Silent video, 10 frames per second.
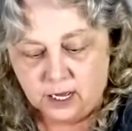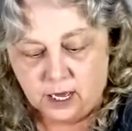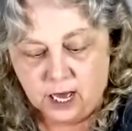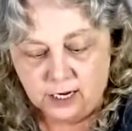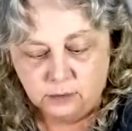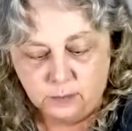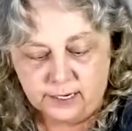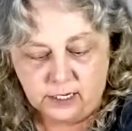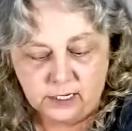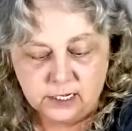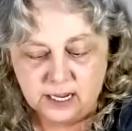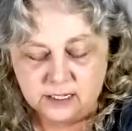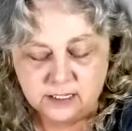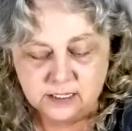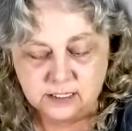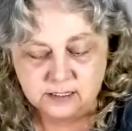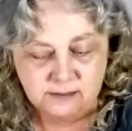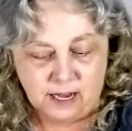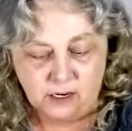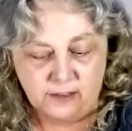Halloween,
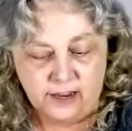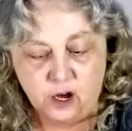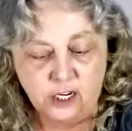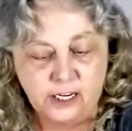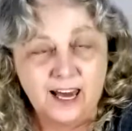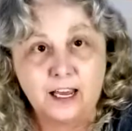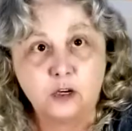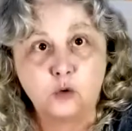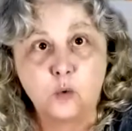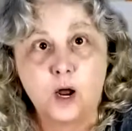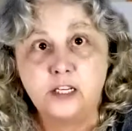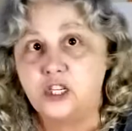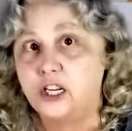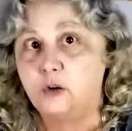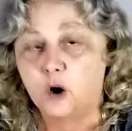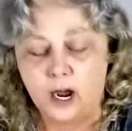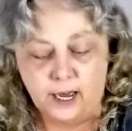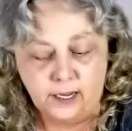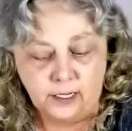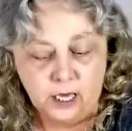I don't know, they call it like a grungy
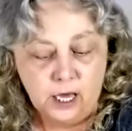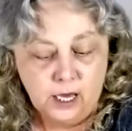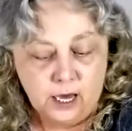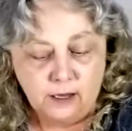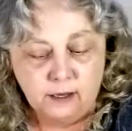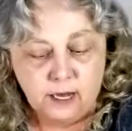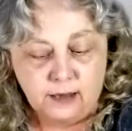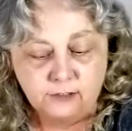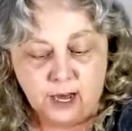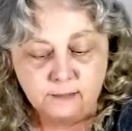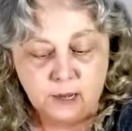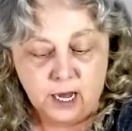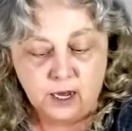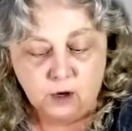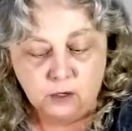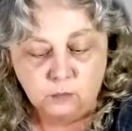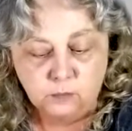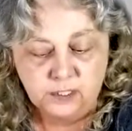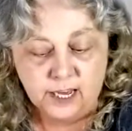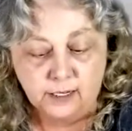gray. I've got my
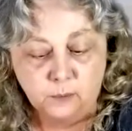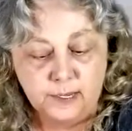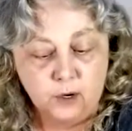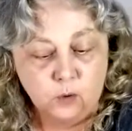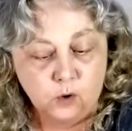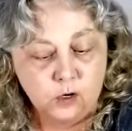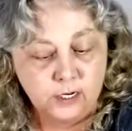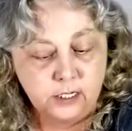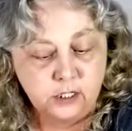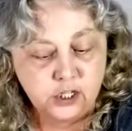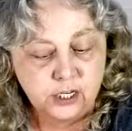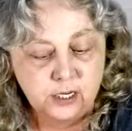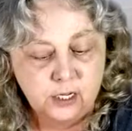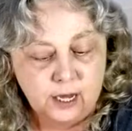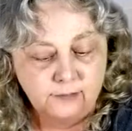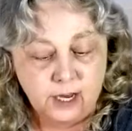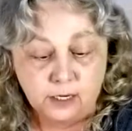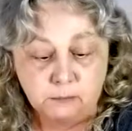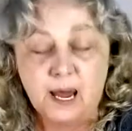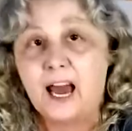yellowy orange, I've got a
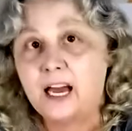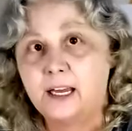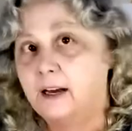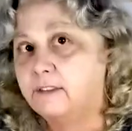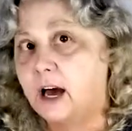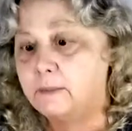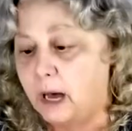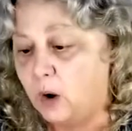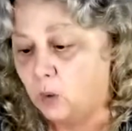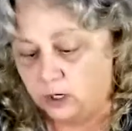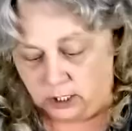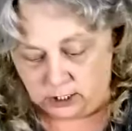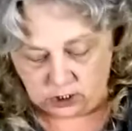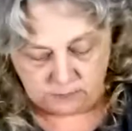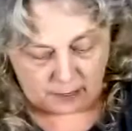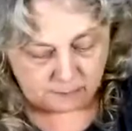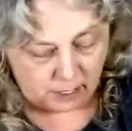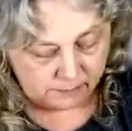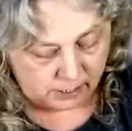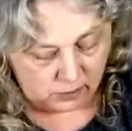black, and I've got my orange, my
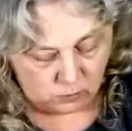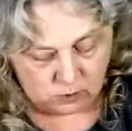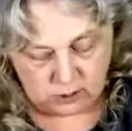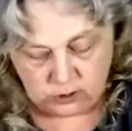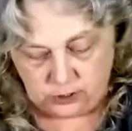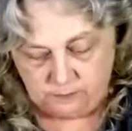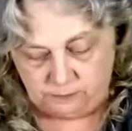pumpkin orange.